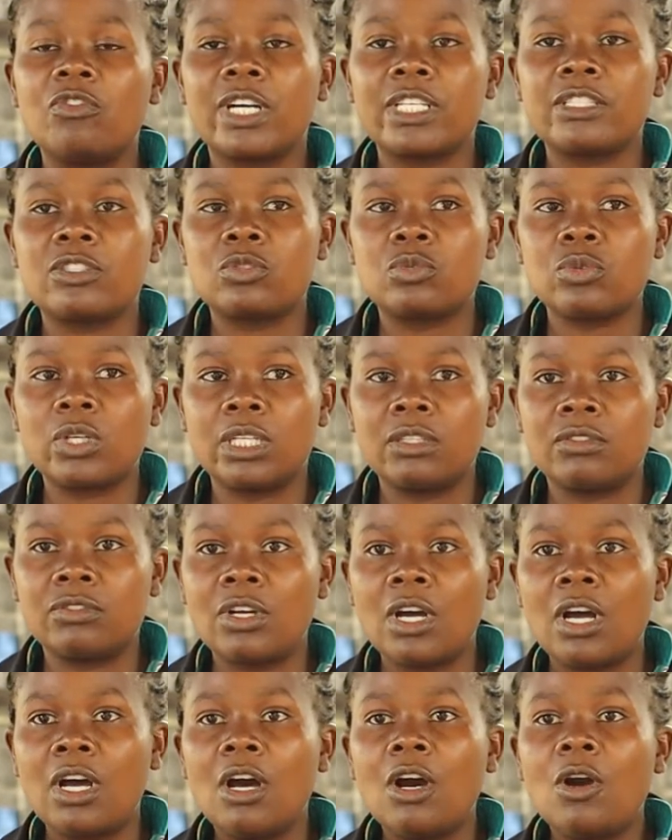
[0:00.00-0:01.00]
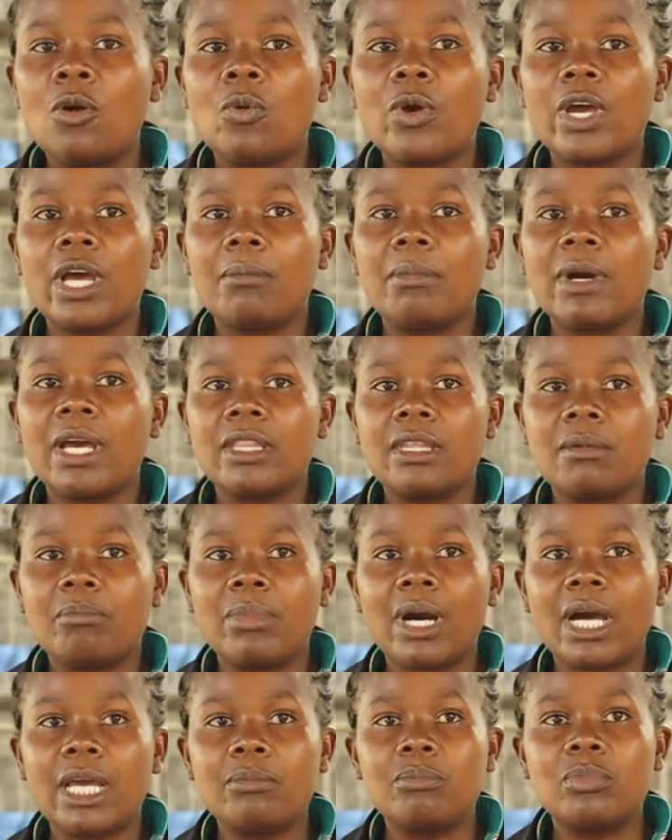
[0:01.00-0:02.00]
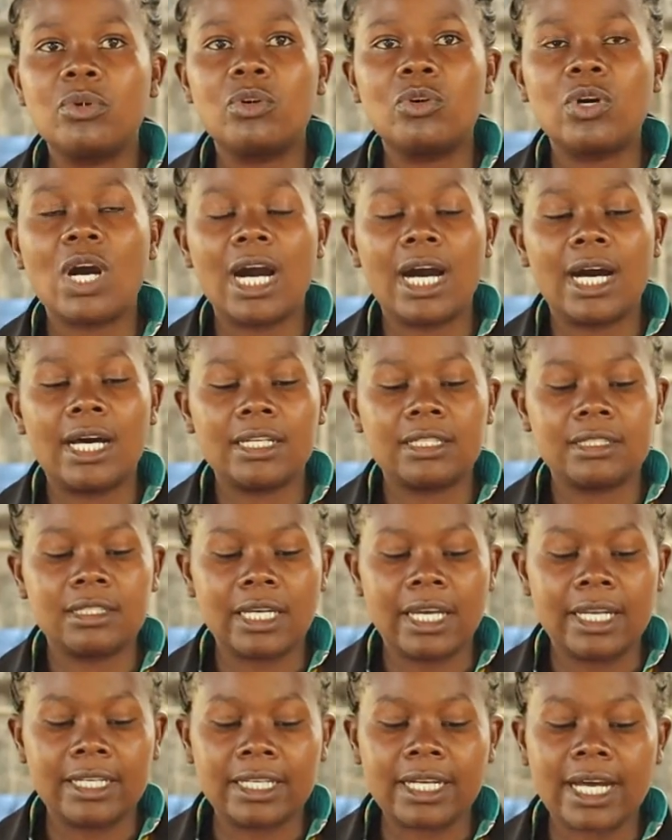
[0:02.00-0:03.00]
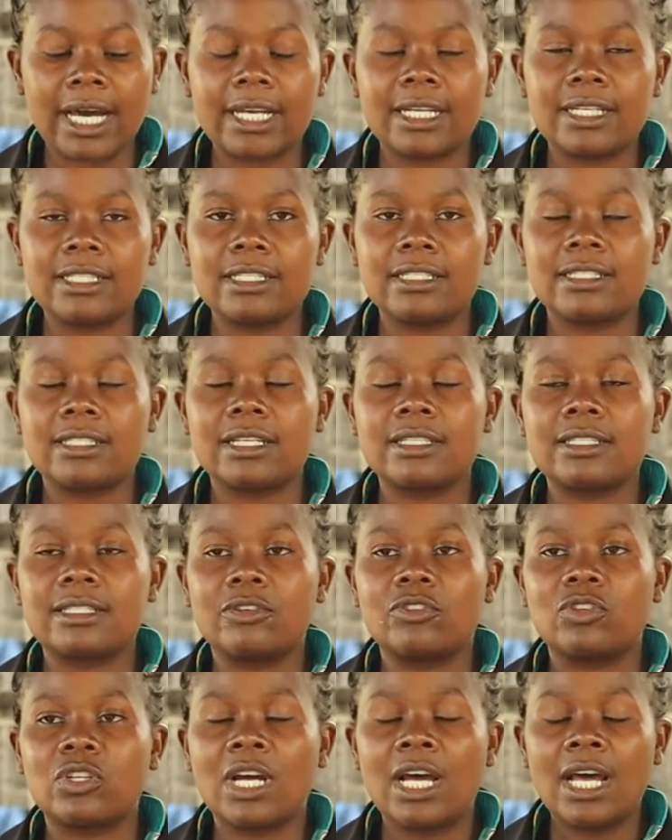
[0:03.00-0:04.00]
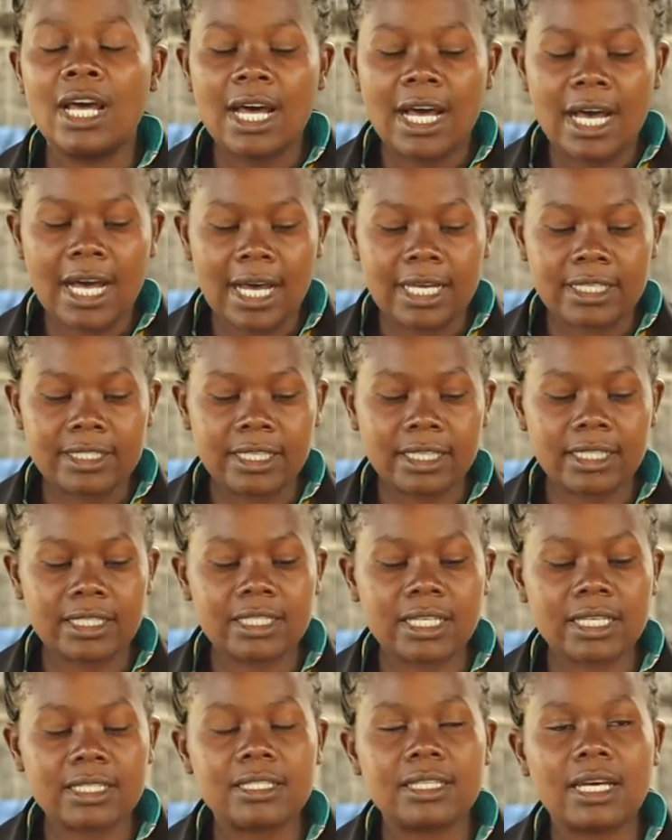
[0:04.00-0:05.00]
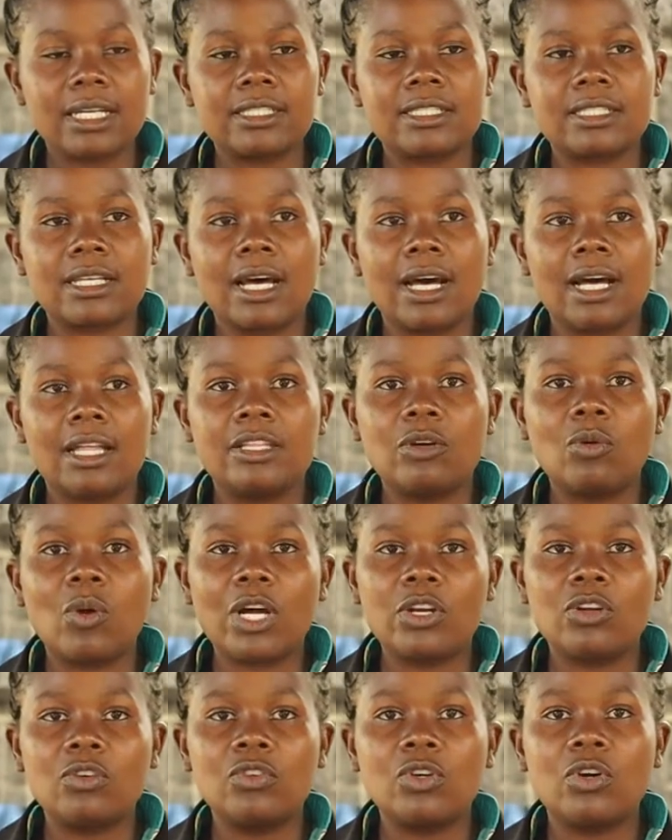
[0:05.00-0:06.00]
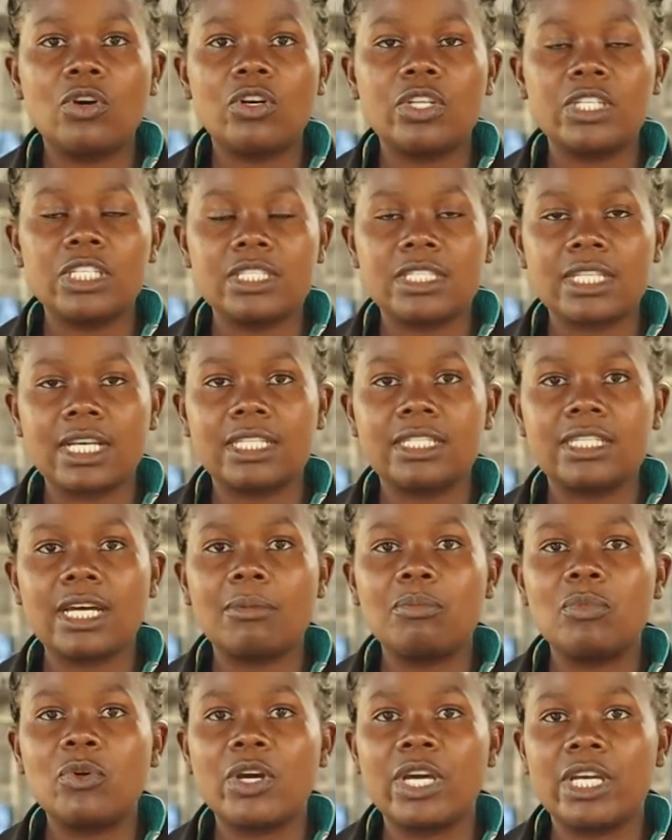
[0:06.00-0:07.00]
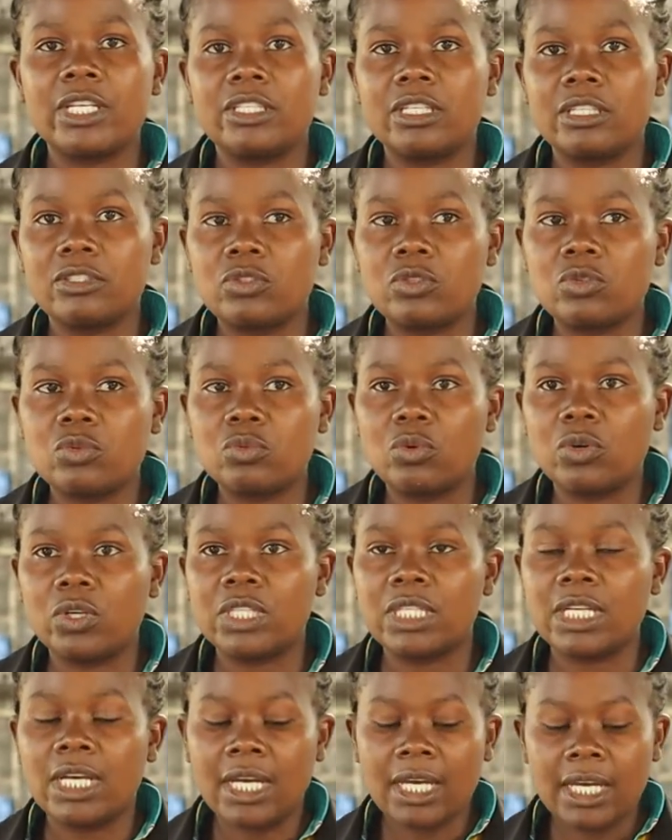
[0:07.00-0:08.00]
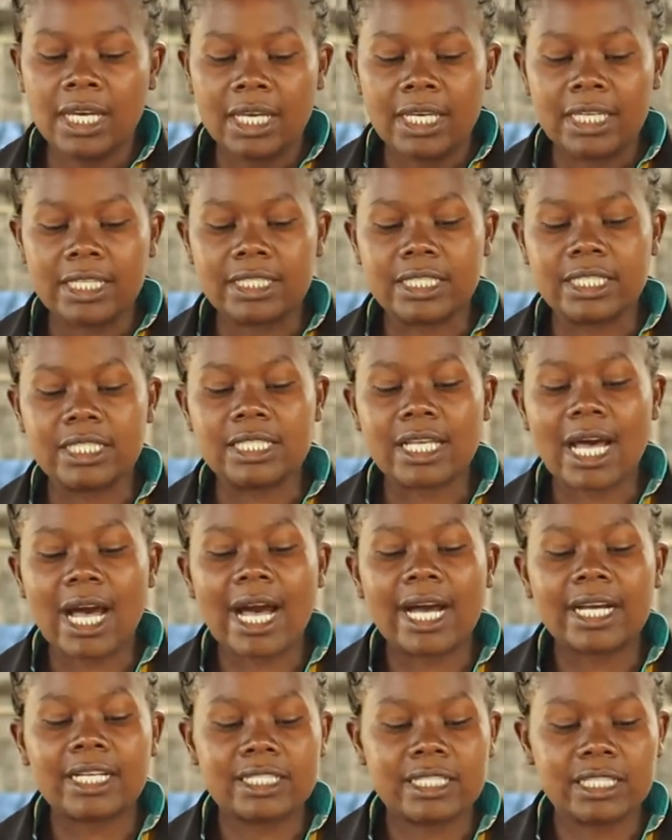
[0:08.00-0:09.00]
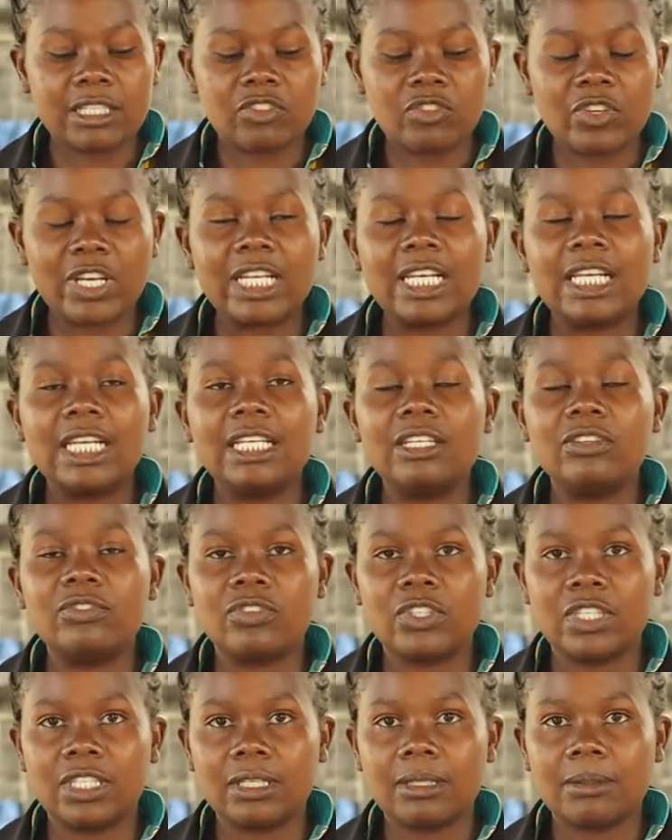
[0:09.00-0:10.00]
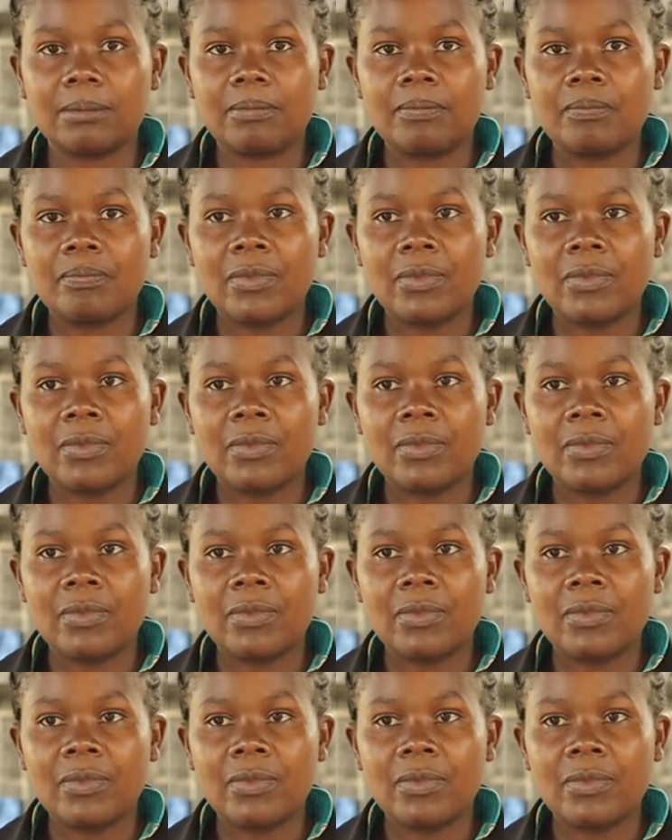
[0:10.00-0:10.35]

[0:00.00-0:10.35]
verse 12, whereby the Bible encourages us or tells us that the word of God is a double-edged sword. It is active and living.